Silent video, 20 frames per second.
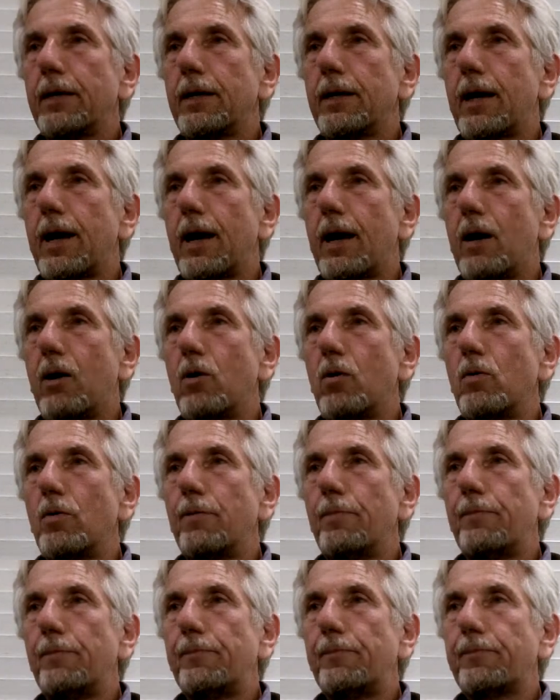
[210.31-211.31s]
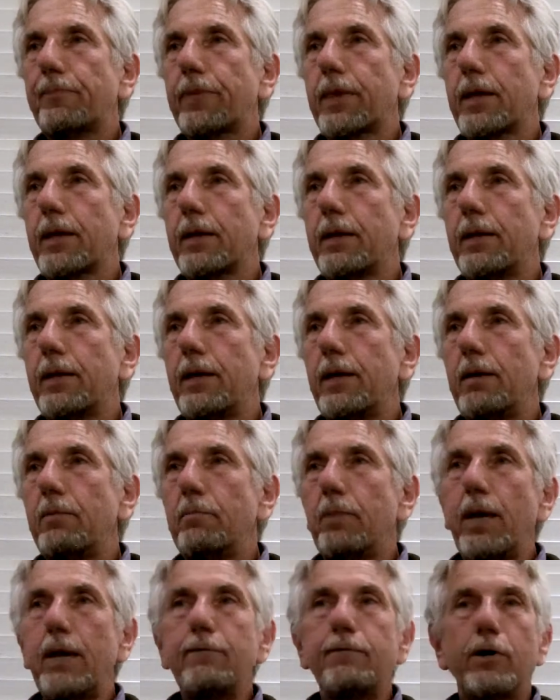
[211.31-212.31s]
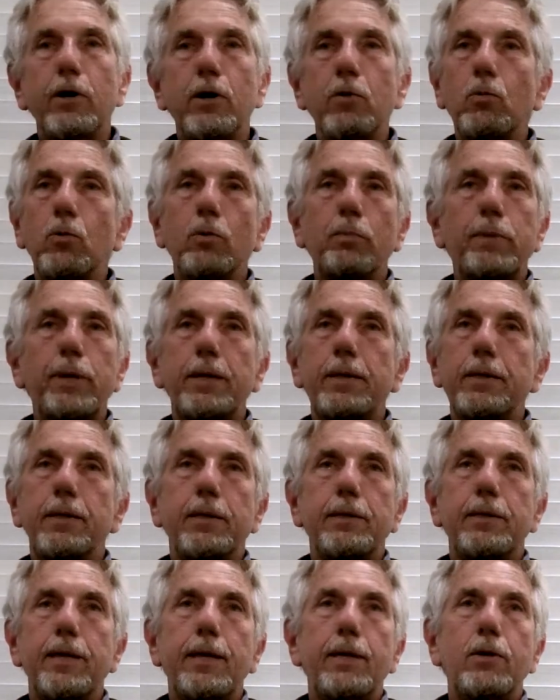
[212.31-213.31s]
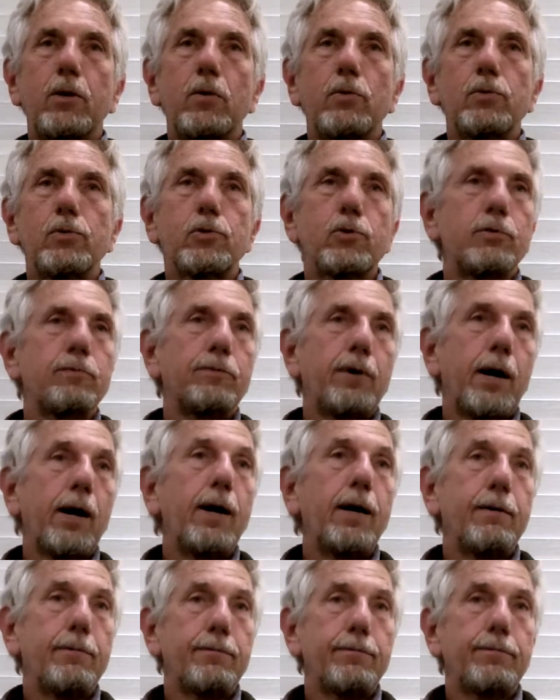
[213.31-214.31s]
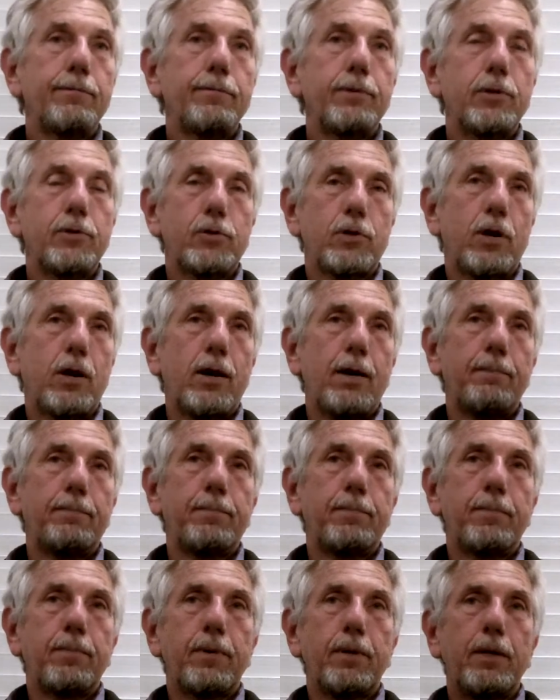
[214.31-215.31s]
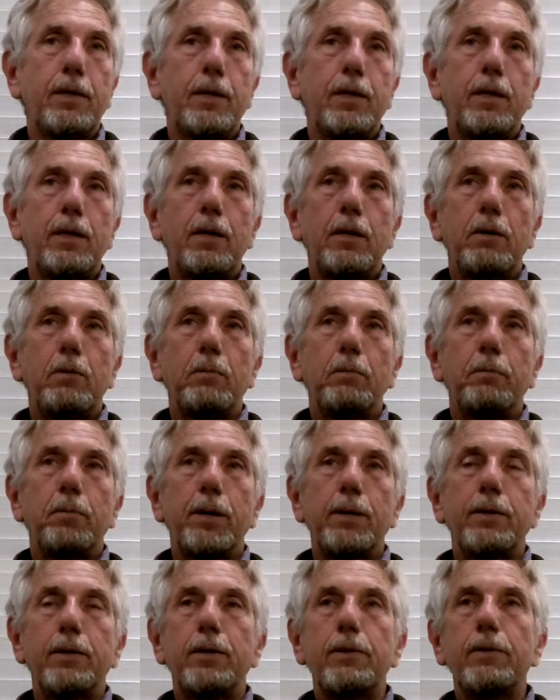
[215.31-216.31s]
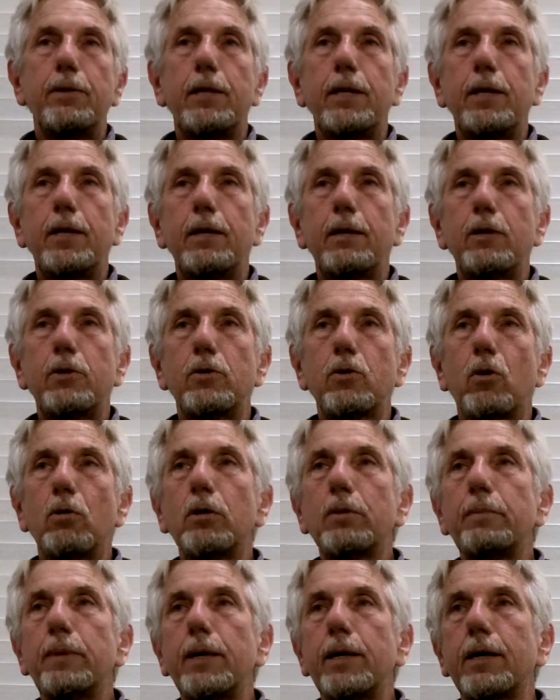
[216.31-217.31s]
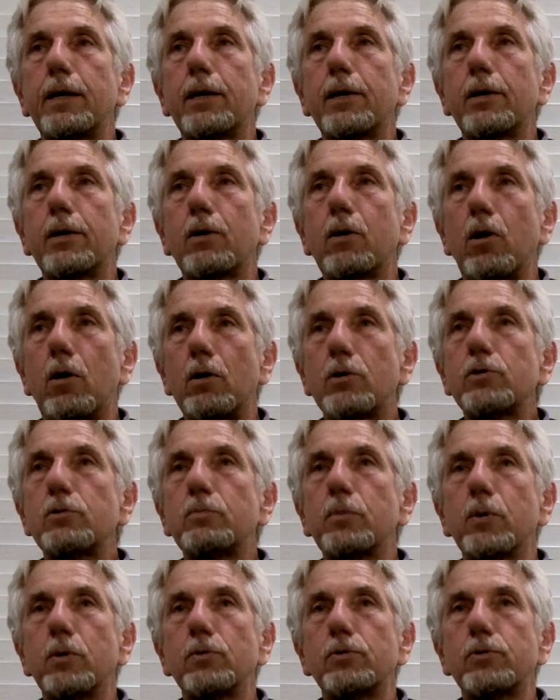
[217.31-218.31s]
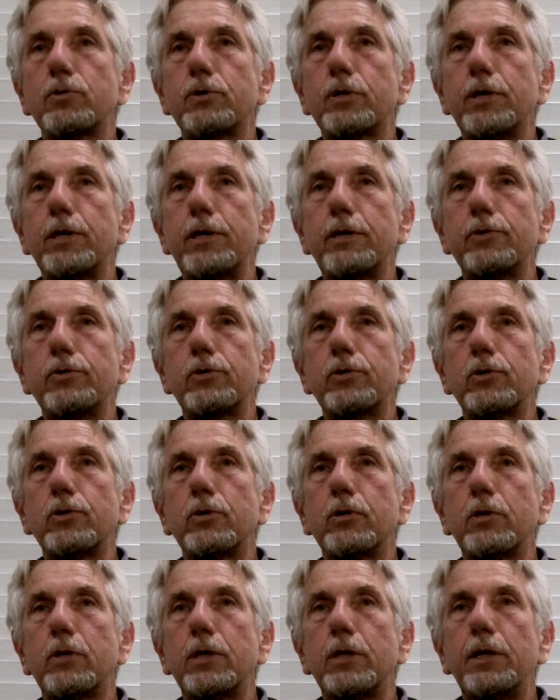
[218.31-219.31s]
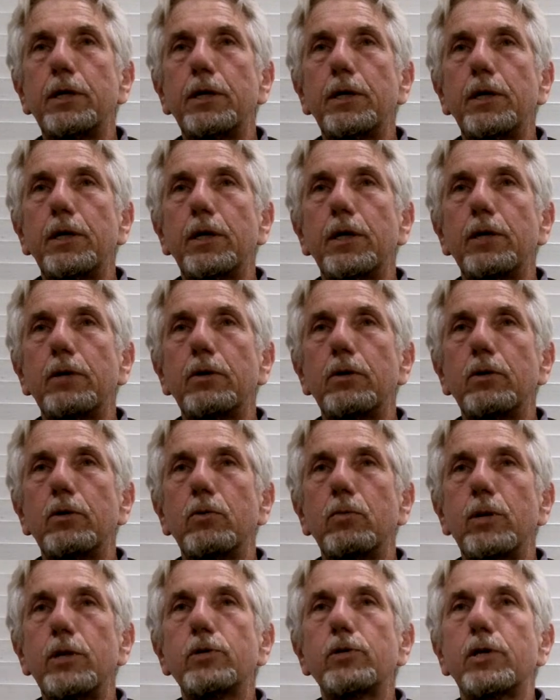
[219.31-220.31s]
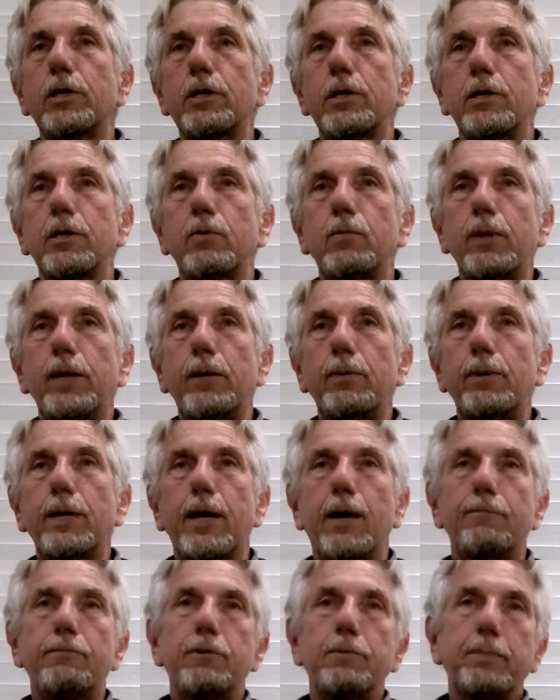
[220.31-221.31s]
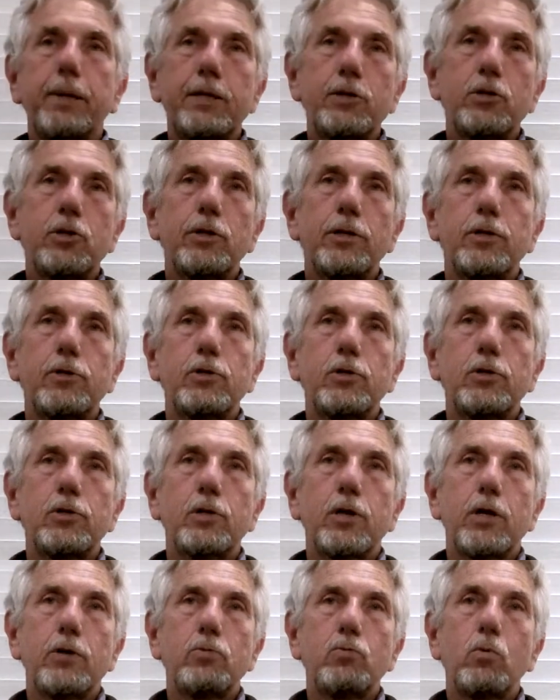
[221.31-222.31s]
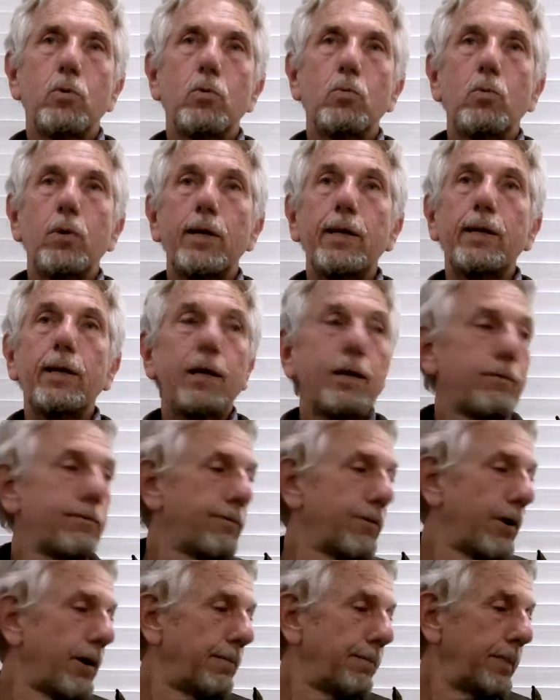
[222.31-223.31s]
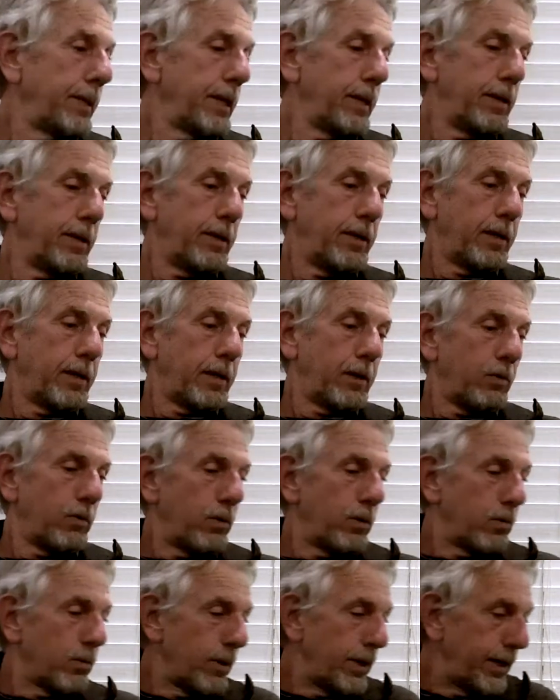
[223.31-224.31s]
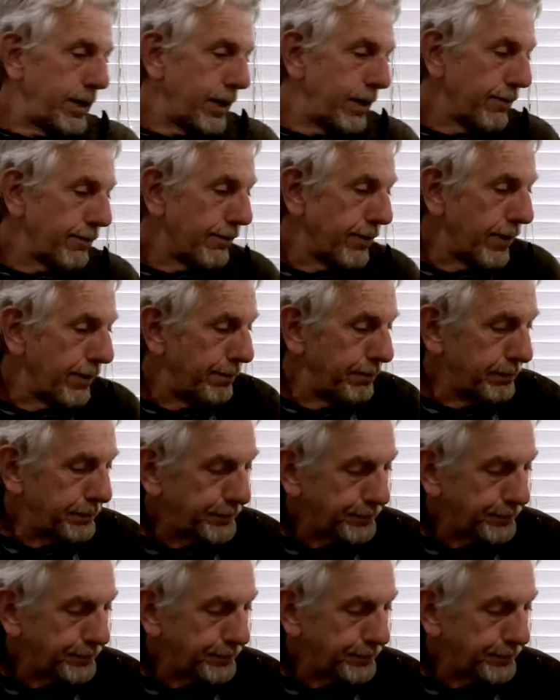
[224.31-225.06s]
how it may very well be that they don't survive the time. But the Ptolemaic cosmos is still the, the reason we, we have to mention this is because we're reading from we're reading from